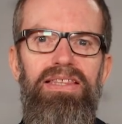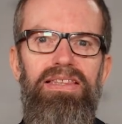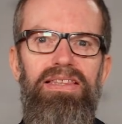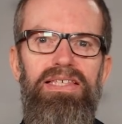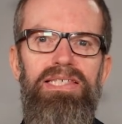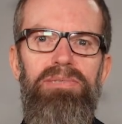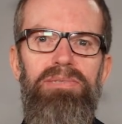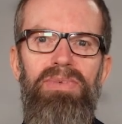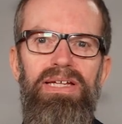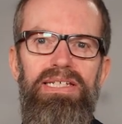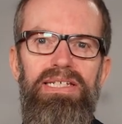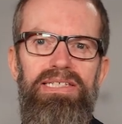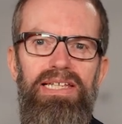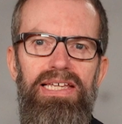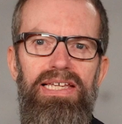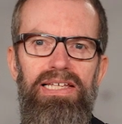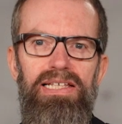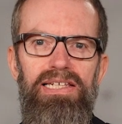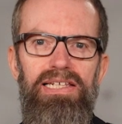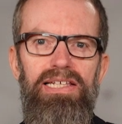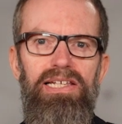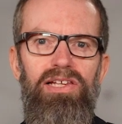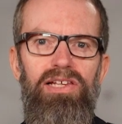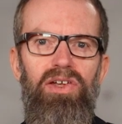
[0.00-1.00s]
This might take
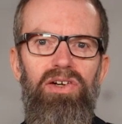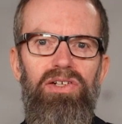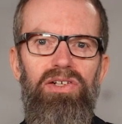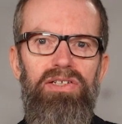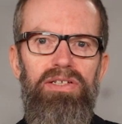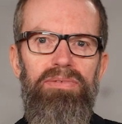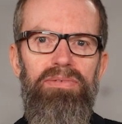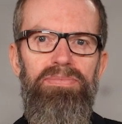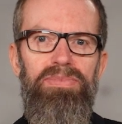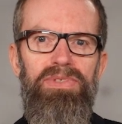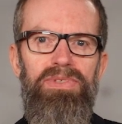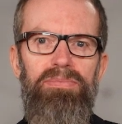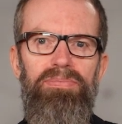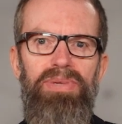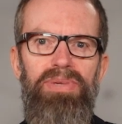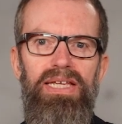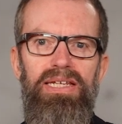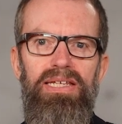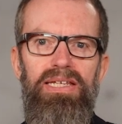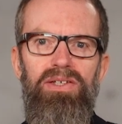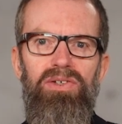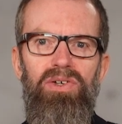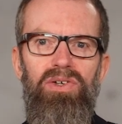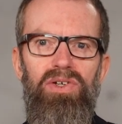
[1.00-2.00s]
a little longer,
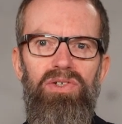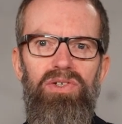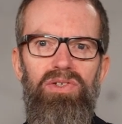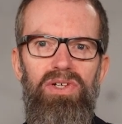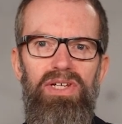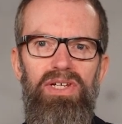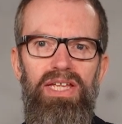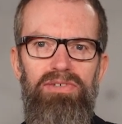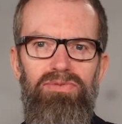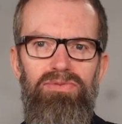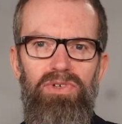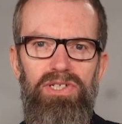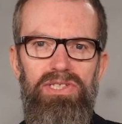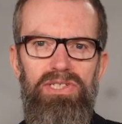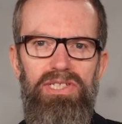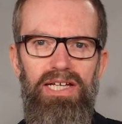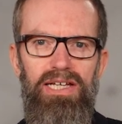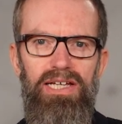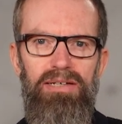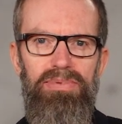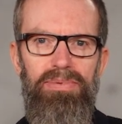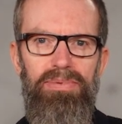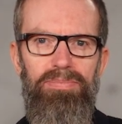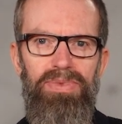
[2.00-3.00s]
depending on your network
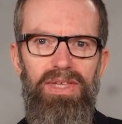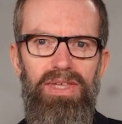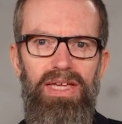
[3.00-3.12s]
type